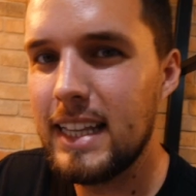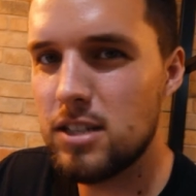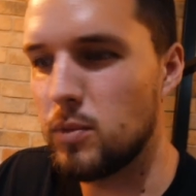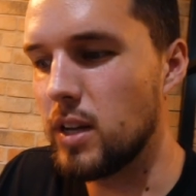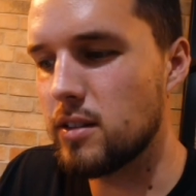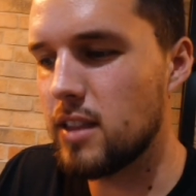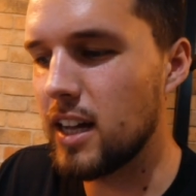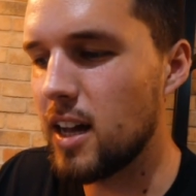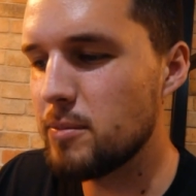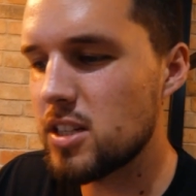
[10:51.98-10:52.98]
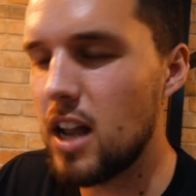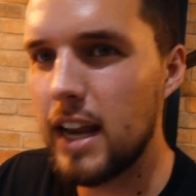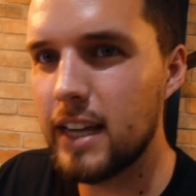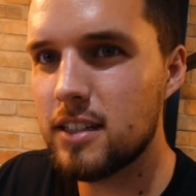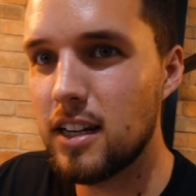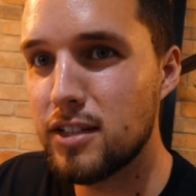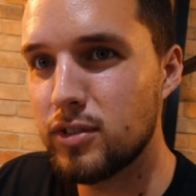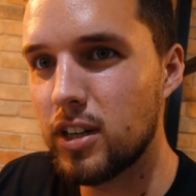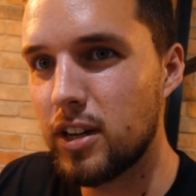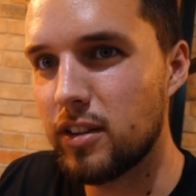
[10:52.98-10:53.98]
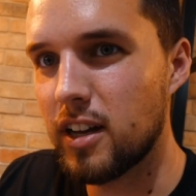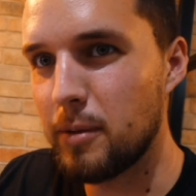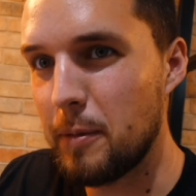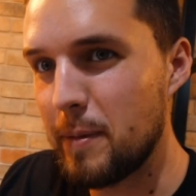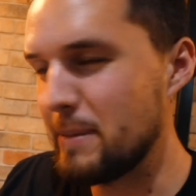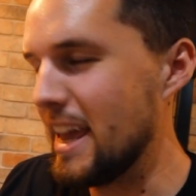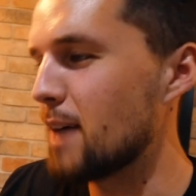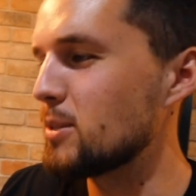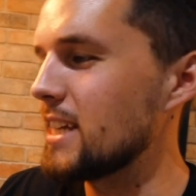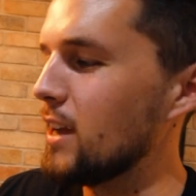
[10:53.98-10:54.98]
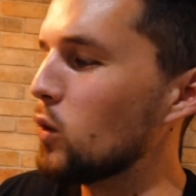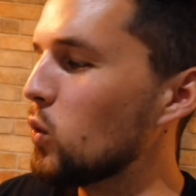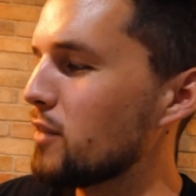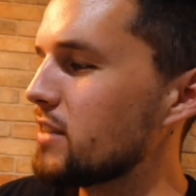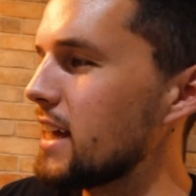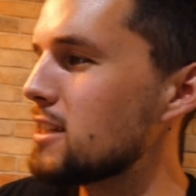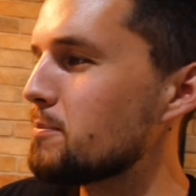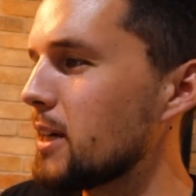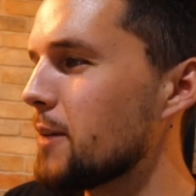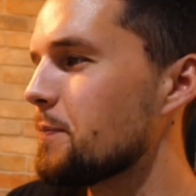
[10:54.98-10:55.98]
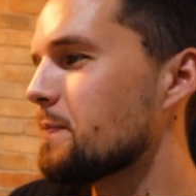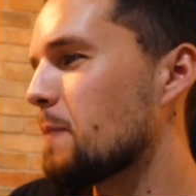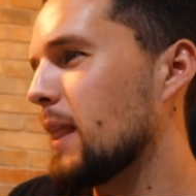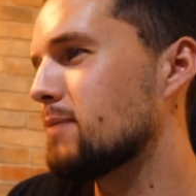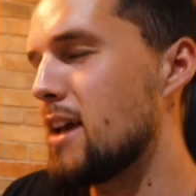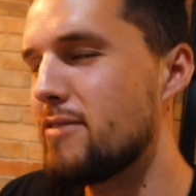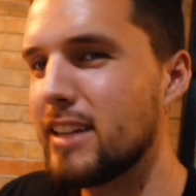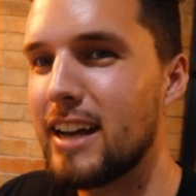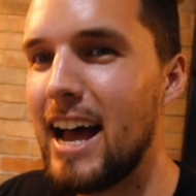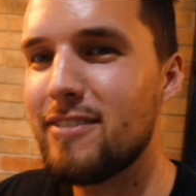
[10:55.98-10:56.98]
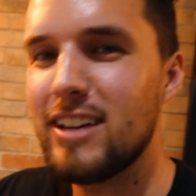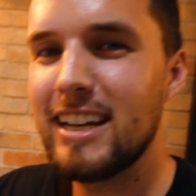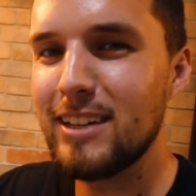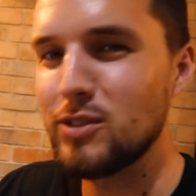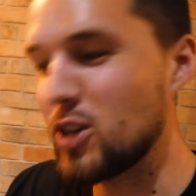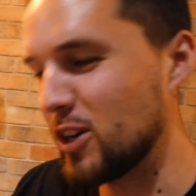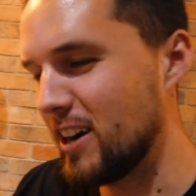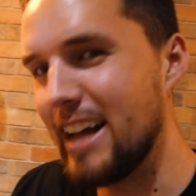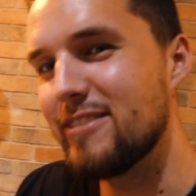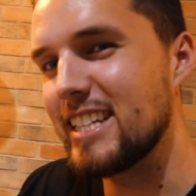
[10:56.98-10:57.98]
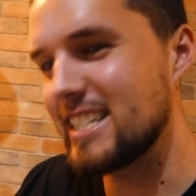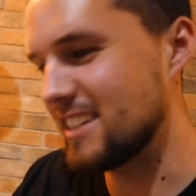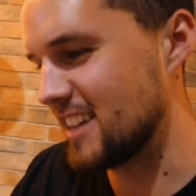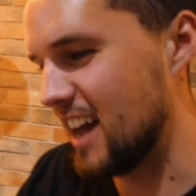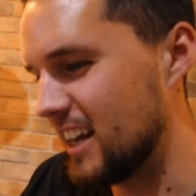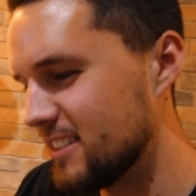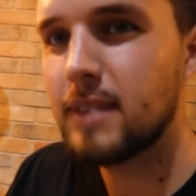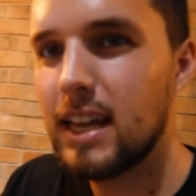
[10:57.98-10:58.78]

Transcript: This is one thing I'm slightly excited for. I don't think I'm going to be able to eat all of this, but definitely going to have a little try of this dessert.